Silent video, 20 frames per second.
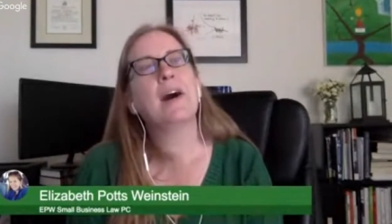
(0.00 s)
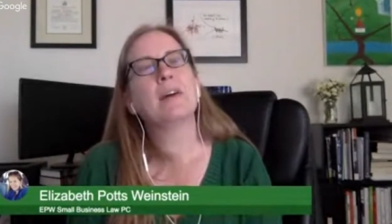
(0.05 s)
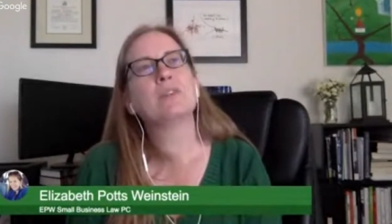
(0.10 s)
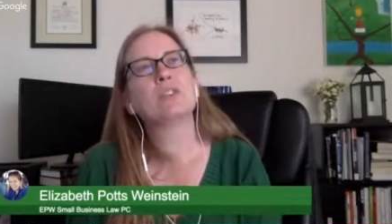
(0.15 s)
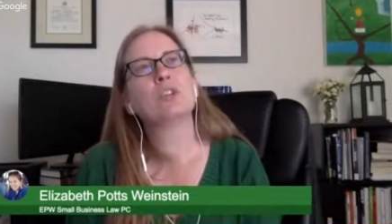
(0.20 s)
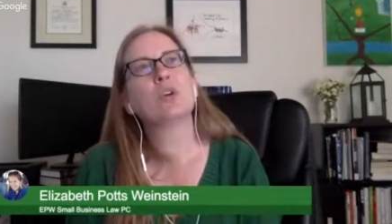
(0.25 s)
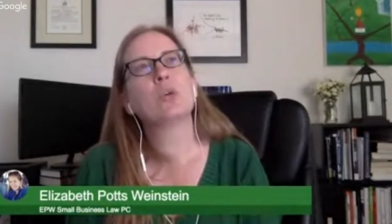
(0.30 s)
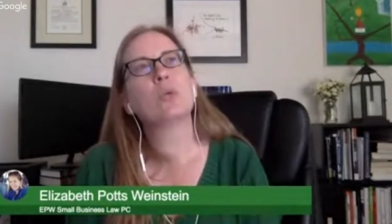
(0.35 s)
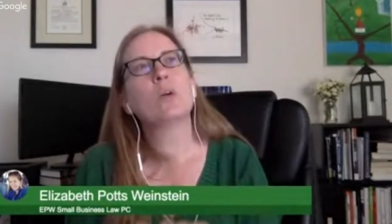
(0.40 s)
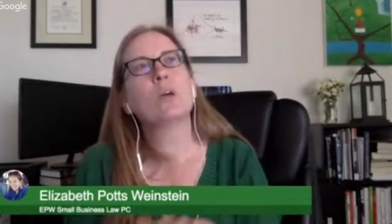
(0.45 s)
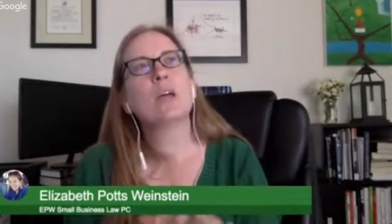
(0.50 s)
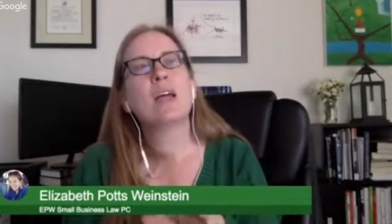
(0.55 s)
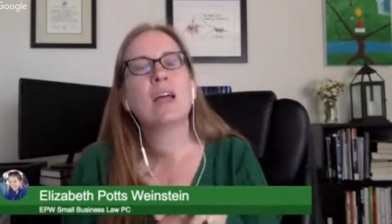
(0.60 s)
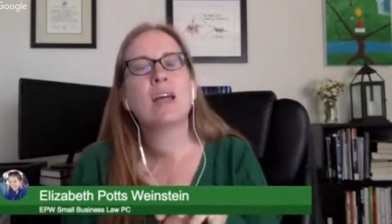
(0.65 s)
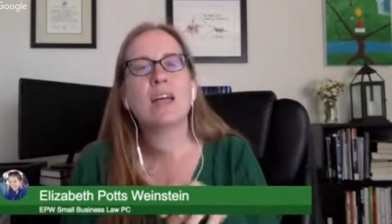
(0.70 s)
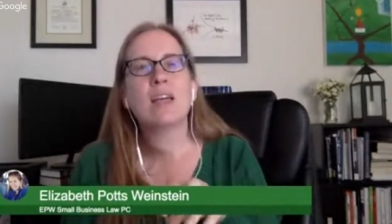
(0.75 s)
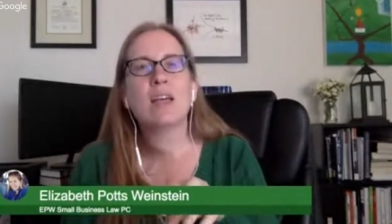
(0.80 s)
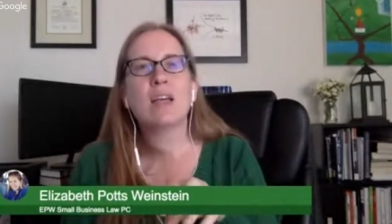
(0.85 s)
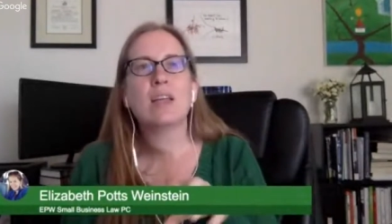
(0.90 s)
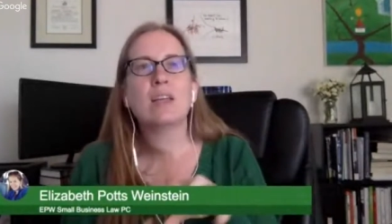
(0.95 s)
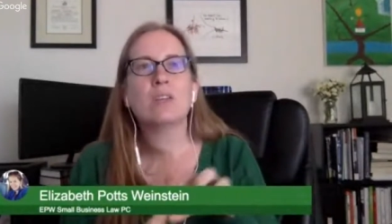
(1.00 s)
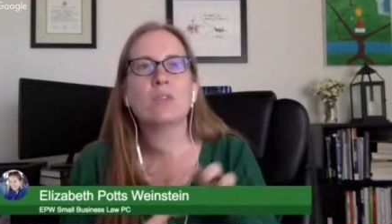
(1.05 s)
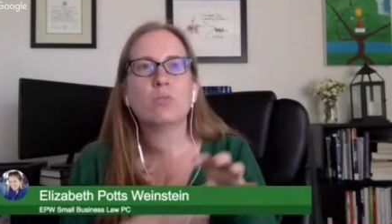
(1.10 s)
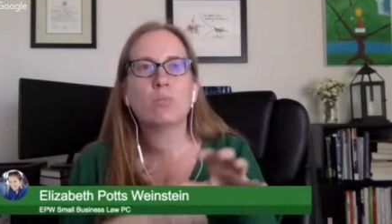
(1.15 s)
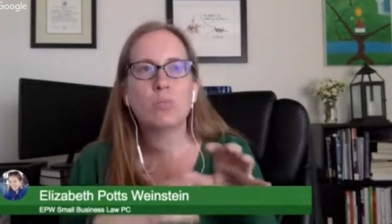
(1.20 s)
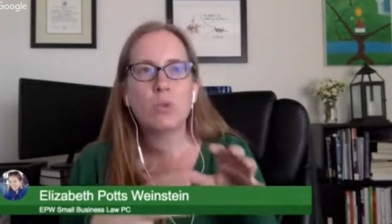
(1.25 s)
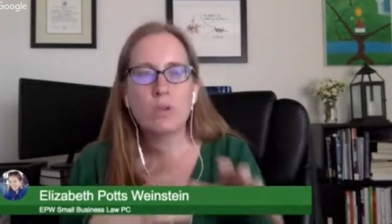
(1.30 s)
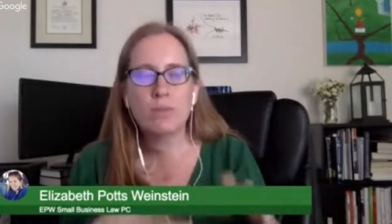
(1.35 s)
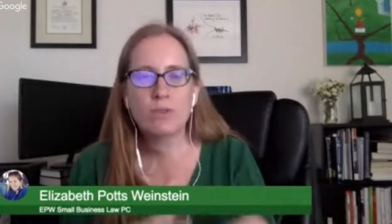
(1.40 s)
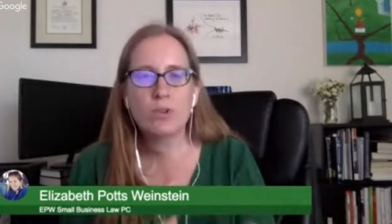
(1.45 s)
So
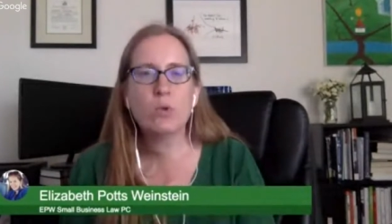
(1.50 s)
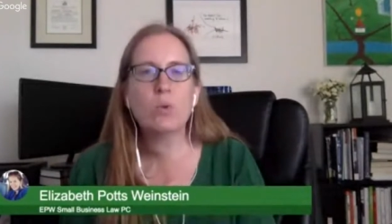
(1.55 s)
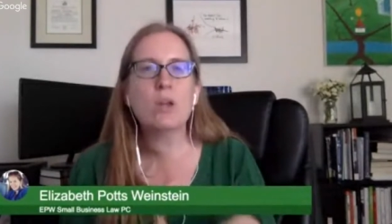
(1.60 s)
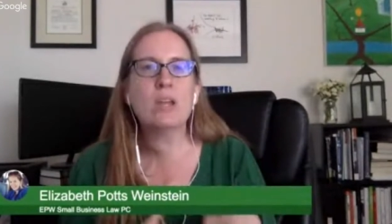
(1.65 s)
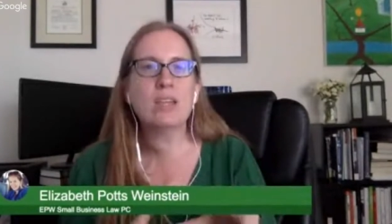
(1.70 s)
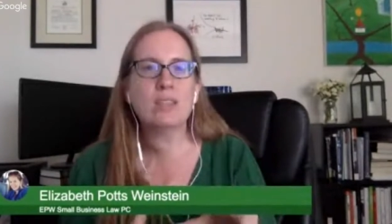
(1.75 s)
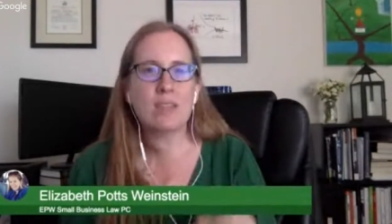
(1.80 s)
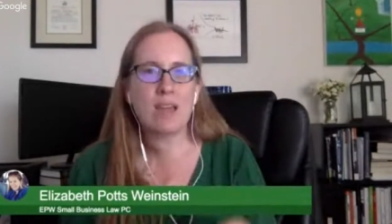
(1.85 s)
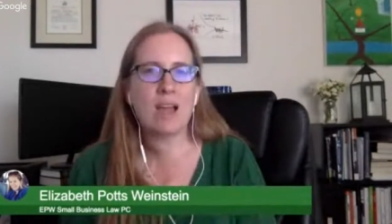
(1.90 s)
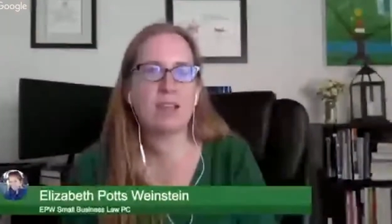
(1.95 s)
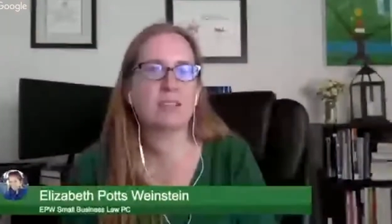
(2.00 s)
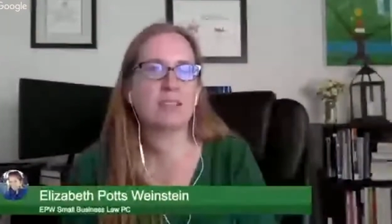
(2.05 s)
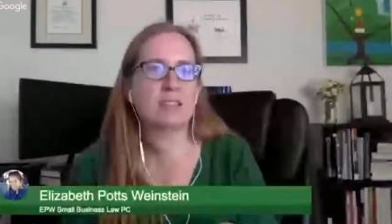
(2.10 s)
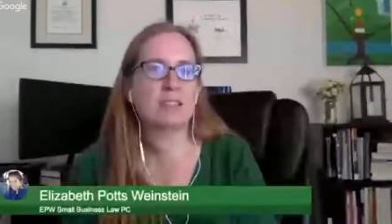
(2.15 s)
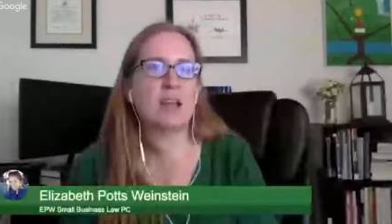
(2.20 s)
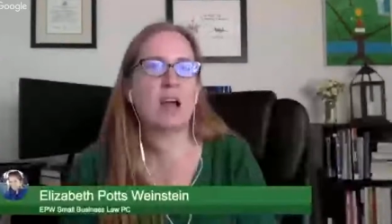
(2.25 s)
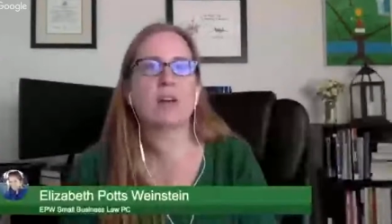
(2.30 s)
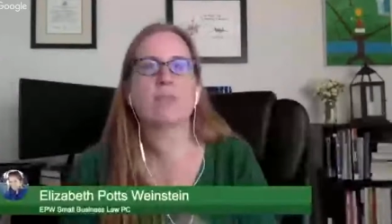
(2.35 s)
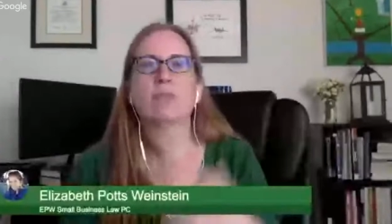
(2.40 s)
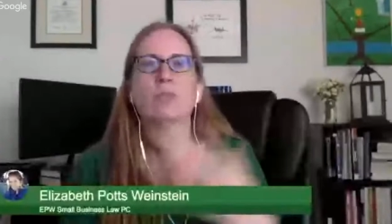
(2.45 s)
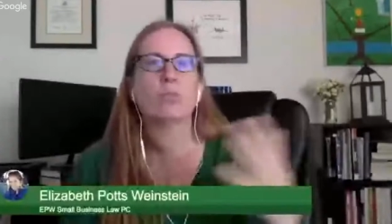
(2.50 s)
reviewing that stuff